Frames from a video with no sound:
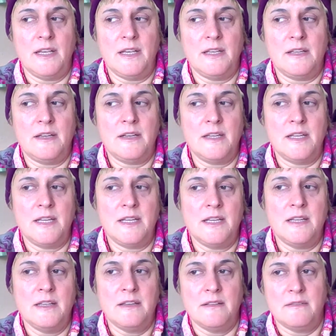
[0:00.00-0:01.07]
I
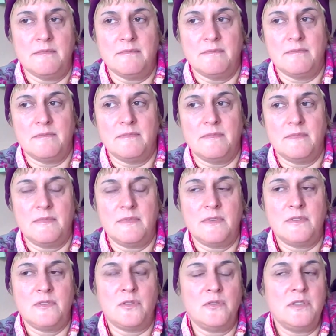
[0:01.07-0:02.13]

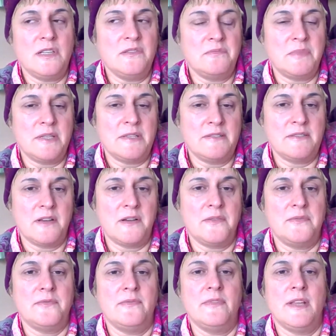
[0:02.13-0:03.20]
don't give myself
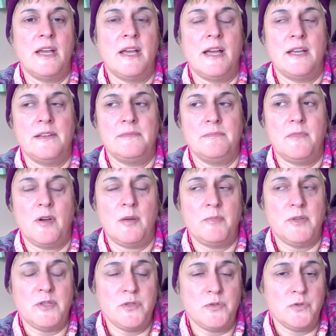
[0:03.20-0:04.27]
that
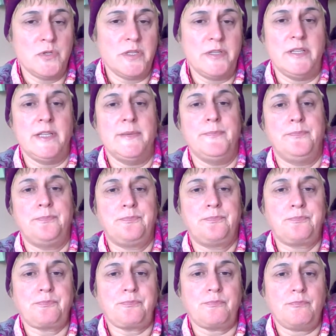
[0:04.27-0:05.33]
opportunity
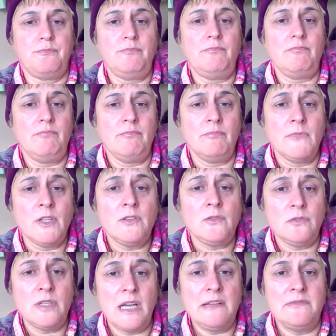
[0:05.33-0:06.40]
to
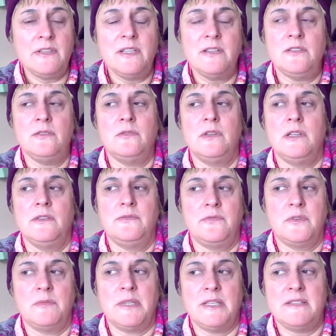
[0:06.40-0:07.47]
dive into it
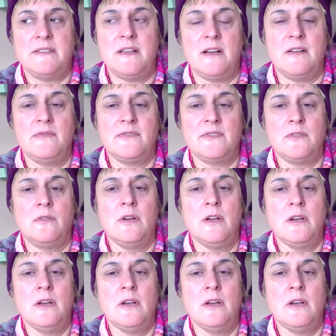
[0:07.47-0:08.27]
for myself. So